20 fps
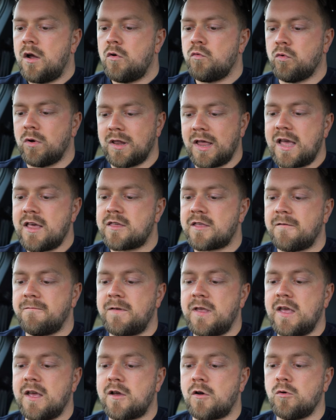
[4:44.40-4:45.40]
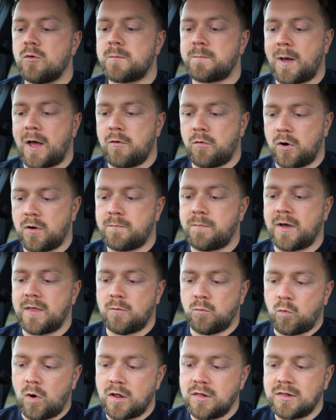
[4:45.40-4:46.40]
relates to vehicles powered by
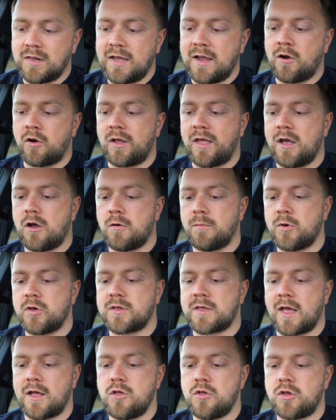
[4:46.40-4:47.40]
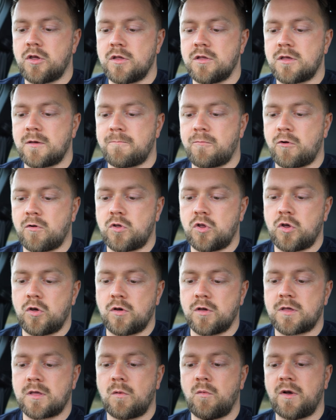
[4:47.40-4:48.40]
the 1 litre Ecoboost engines
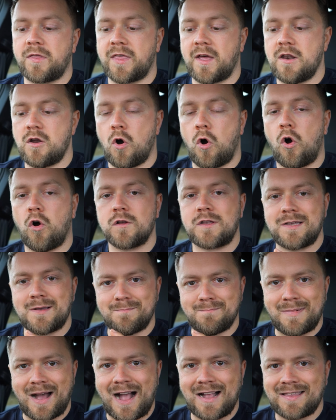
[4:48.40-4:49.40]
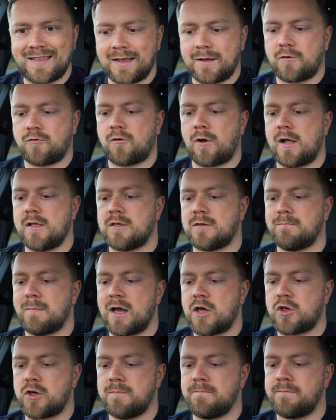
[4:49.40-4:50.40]
produced with an automatic
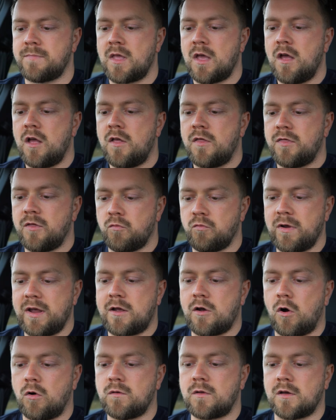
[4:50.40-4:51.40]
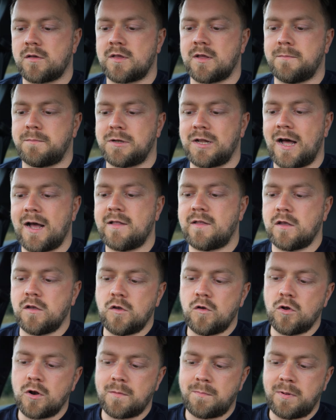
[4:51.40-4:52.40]
transmission. the recall doesn't apply to
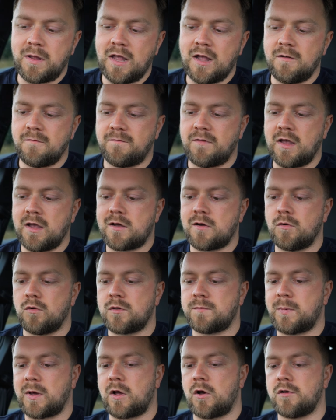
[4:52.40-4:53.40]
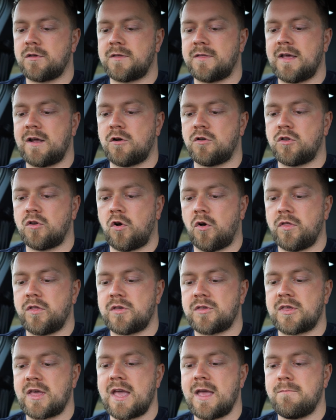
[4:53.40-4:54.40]
European vehicles because they are not the
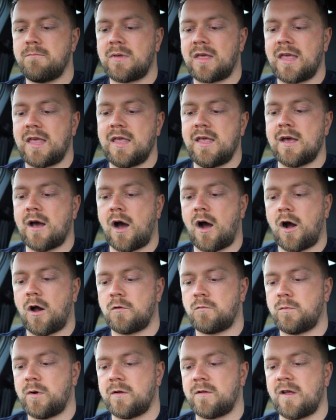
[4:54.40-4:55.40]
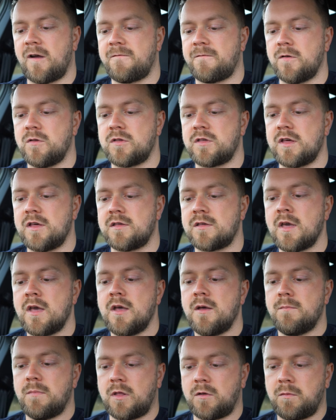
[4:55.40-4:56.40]
same. Key hardware differences
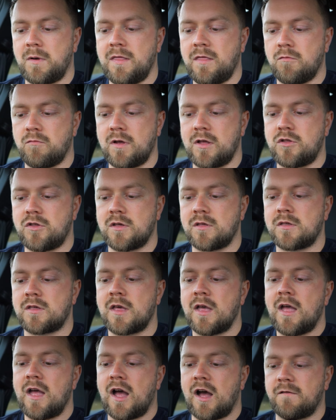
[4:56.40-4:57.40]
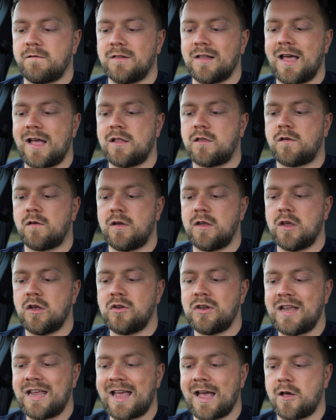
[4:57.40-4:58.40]
between the regions have led to a
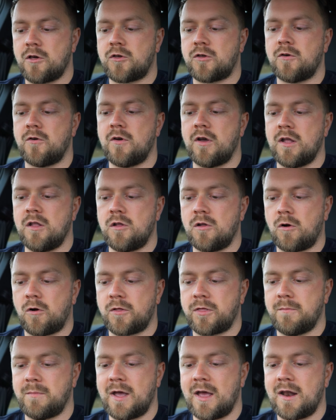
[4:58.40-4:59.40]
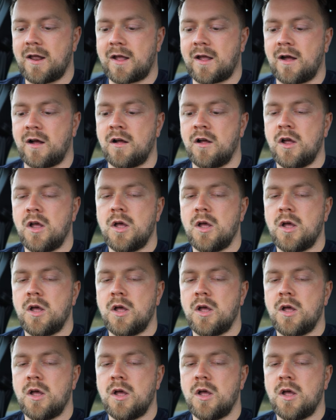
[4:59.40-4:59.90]
unique issue in North America,